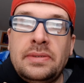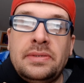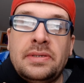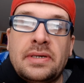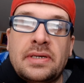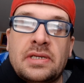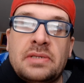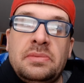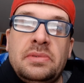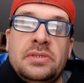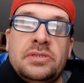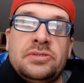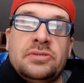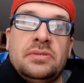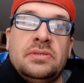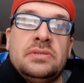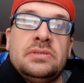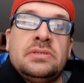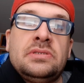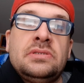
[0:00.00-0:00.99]

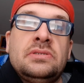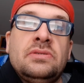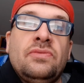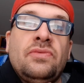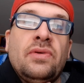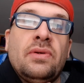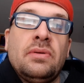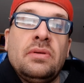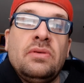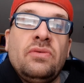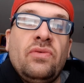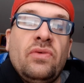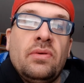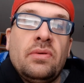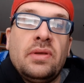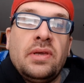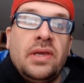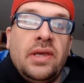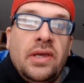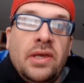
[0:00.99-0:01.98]
documentaries. Very,
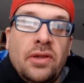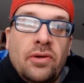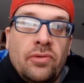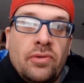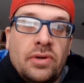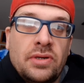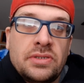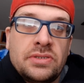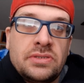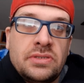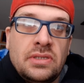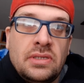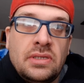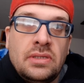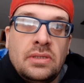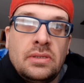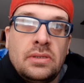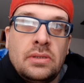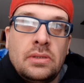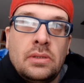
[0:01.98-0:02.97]
very
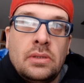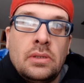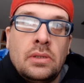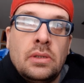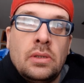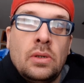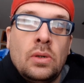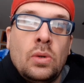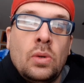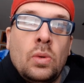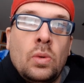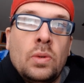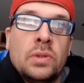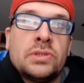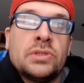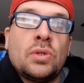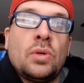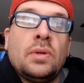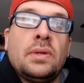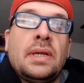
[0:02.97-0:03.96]
interesting
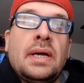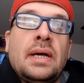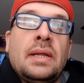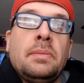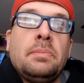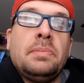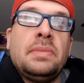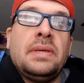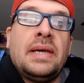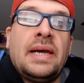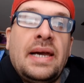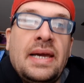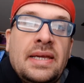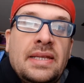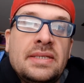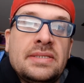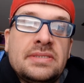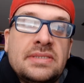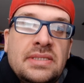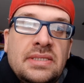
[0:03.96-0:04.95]
what's going on behind
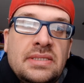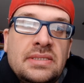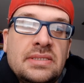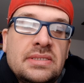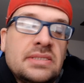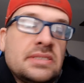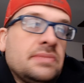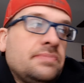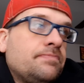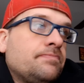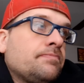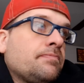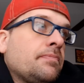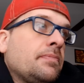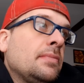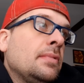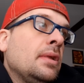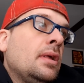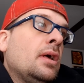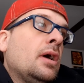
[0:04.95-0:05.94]
the scenes.
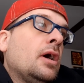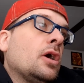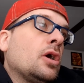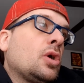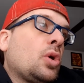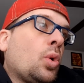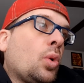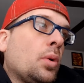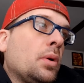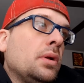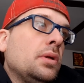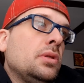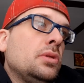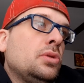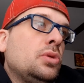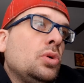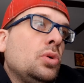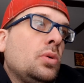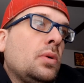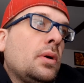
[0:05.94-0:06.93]
According
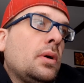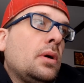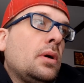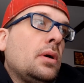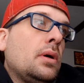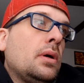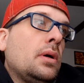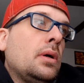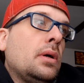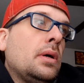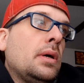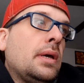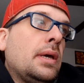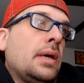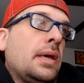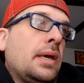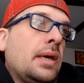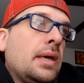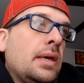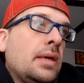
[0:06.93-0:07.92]
to
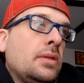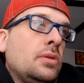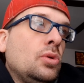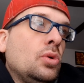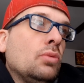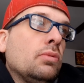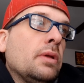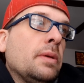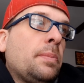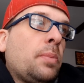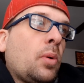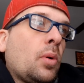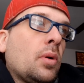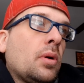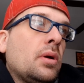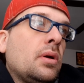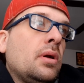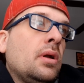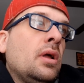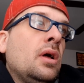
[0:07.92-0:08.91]
a new
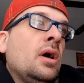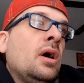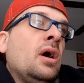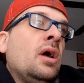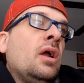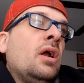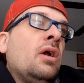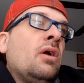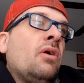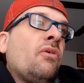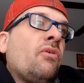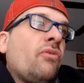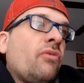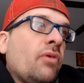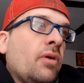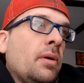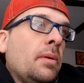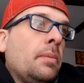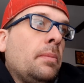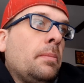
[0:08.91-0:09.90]
report
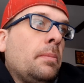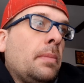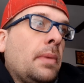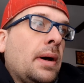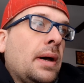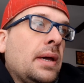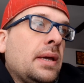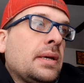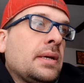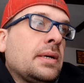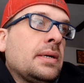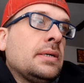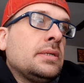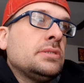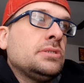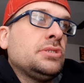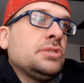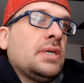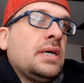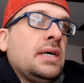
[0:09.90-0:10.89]
from Mike
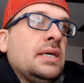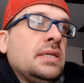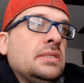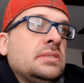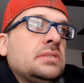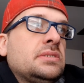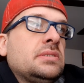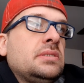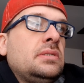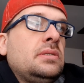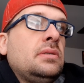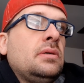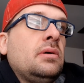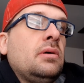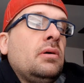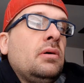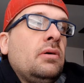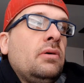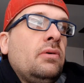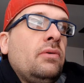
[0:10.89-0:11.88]
Johnson
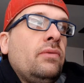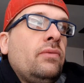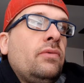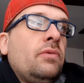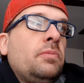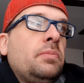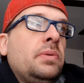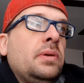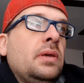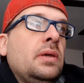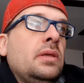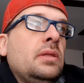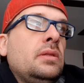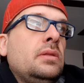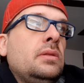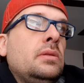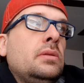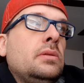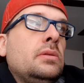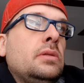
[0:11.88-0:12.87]
of
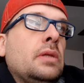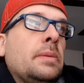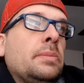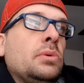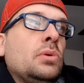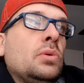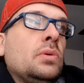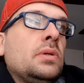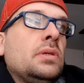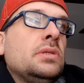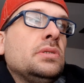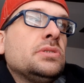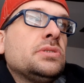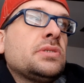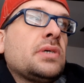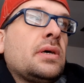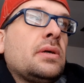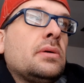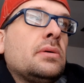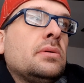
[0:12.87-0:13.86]

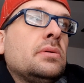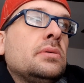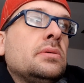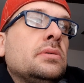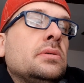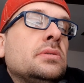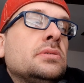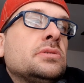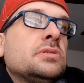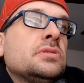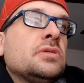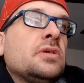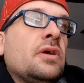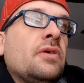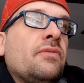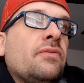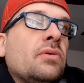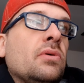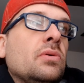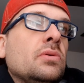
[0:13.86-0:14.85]
PWInsider,
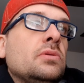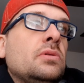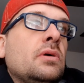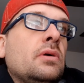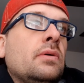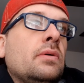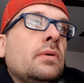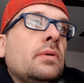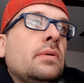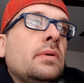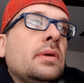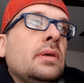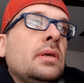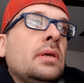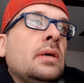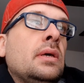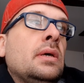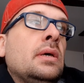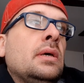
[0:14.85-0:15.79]
several WWE